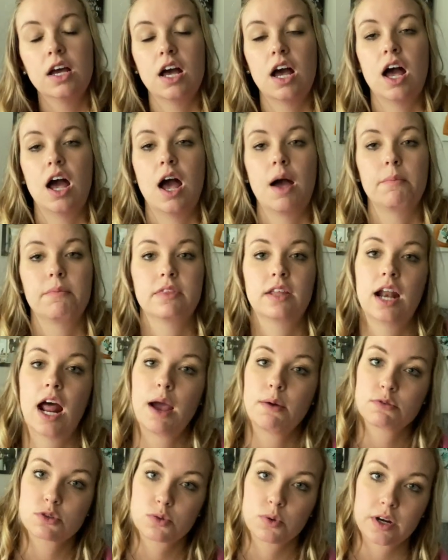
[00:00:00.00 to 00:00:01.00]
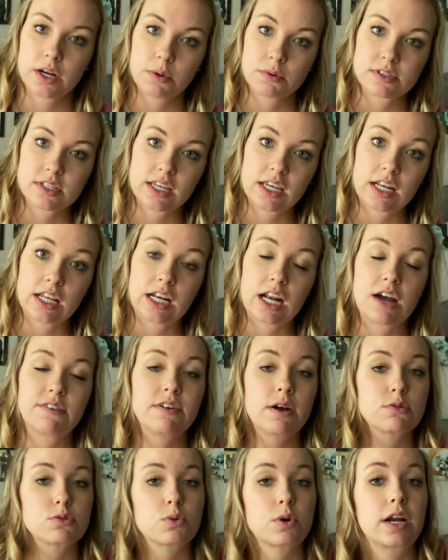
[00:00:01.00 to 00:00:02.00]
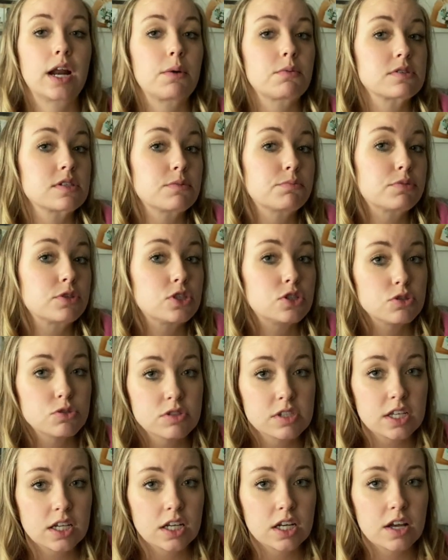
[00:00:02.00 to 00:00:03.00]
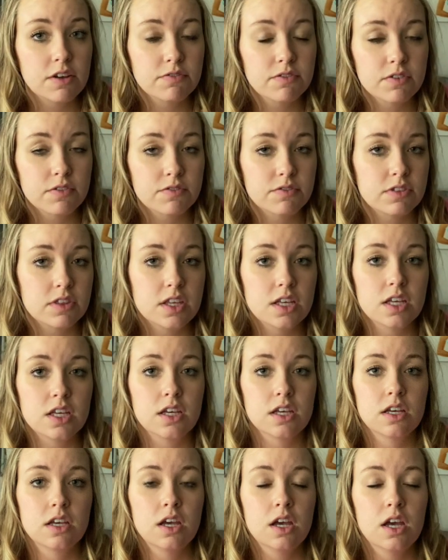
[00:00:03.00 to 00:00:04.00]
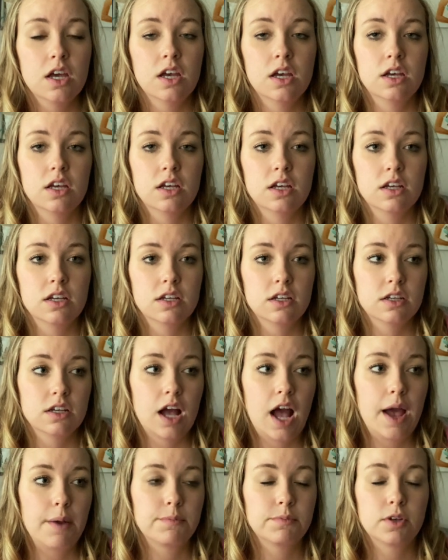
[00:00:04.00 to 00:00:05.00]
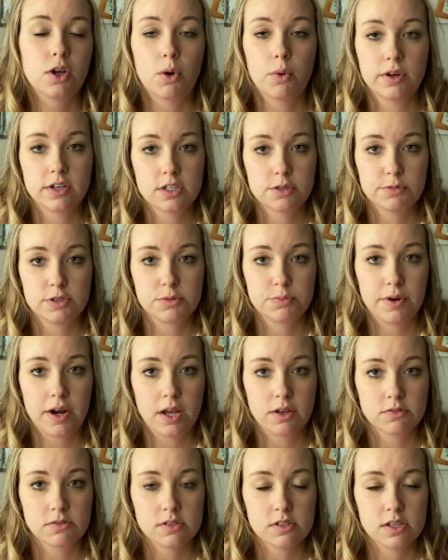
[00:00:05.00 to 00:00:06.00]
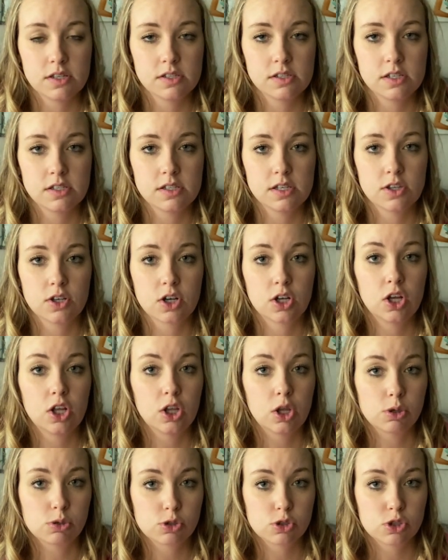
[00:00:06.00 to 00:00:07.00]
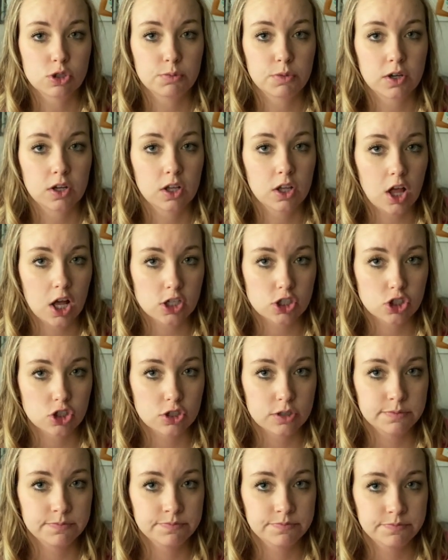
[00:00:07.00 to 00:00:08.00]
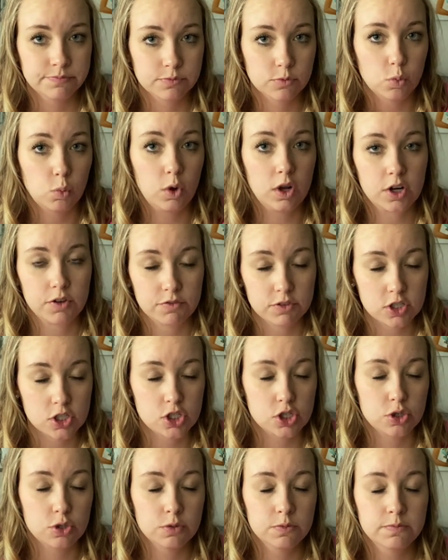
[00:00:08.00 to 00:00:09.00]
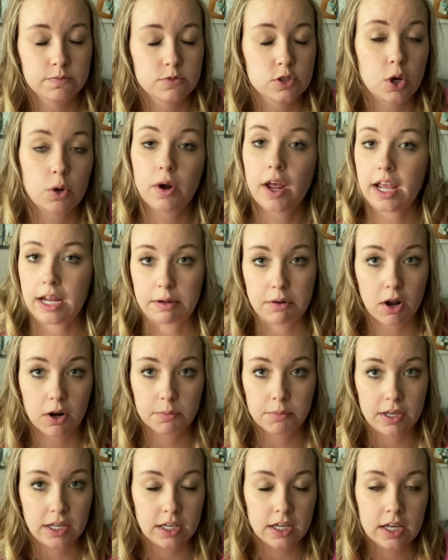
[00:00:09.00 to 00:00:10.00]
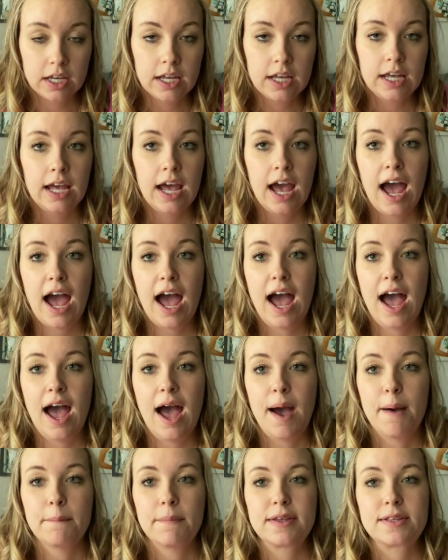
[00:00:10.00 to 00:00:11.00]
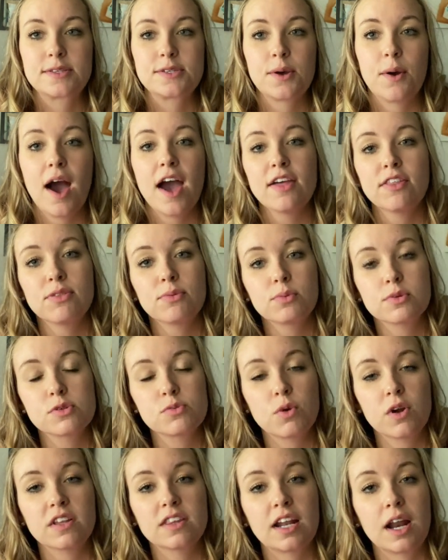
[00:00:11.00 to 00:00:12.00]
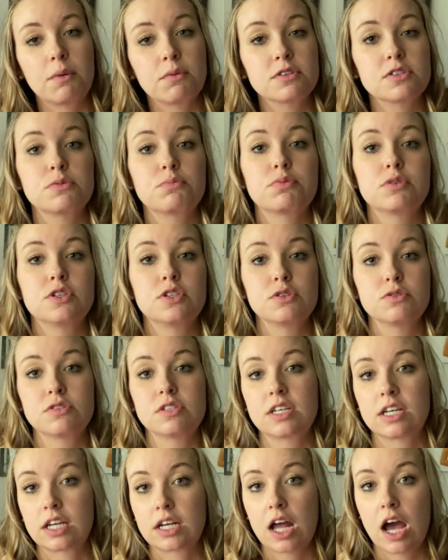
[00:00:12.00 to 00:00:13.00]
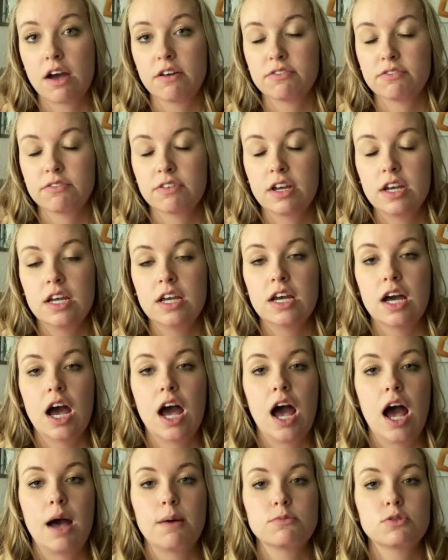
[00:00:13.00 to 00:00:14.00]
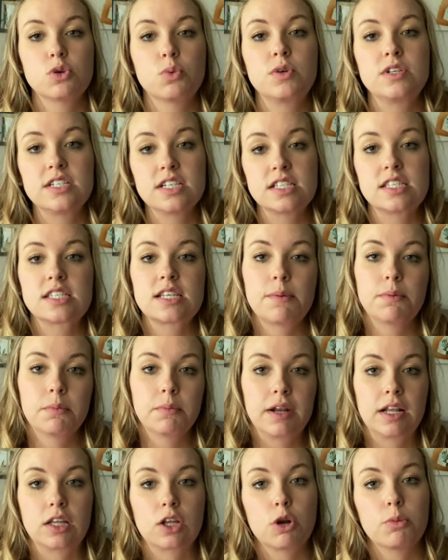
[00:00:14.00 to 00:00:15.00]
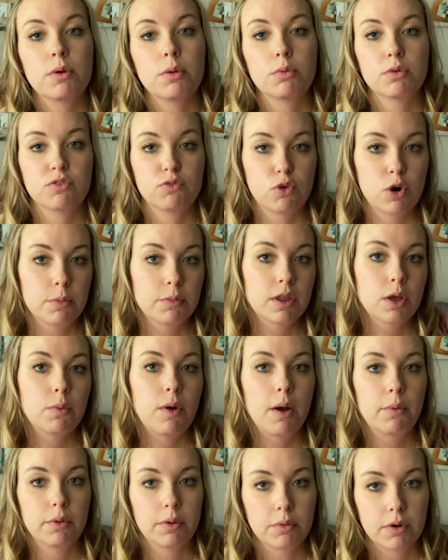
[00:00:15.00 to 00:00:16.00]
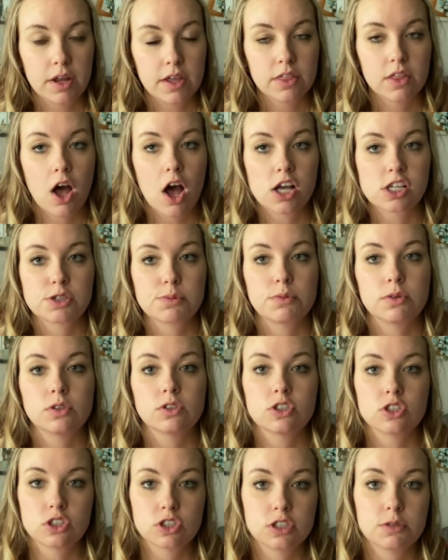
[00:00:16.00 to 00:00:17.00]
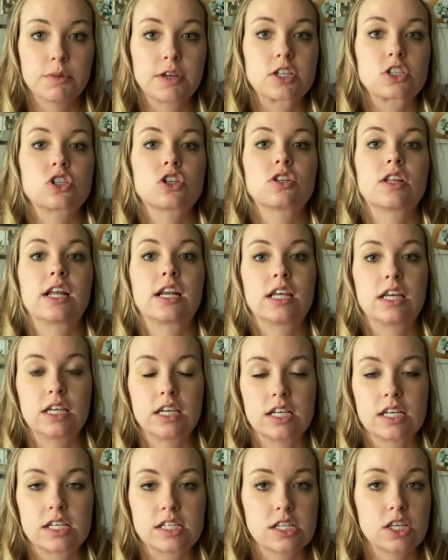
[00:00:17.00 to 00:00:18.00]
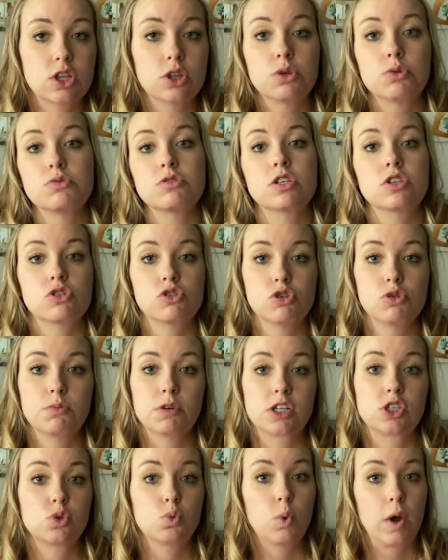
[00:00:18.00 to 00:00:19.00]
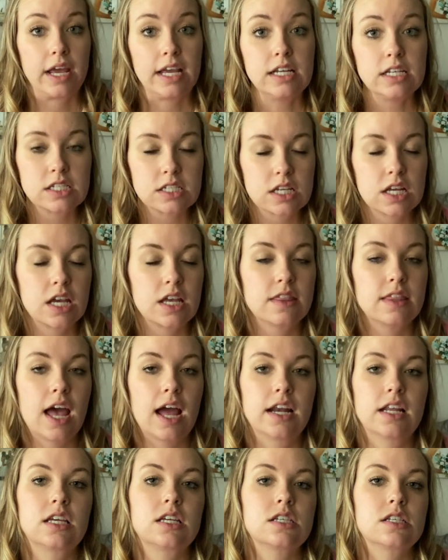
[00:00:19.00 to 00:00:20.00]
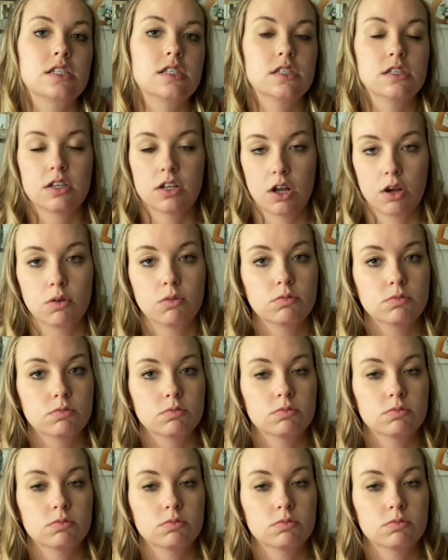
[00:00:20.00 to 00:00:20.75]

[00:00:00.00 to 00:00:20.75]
Um, and then I was worried he wasn't getting enough. I was worried I wasn't producing enough of the, I'm going to mispronounce this. It's either colostrum or colostrum, one of the two. Don't hate on me. Um, and so I was worried that I wasn't producing enough. Um, so we did supplement a little bit with formula while we were in the hospital, just to make sure that he isn't losing too much weight and that he is, you know,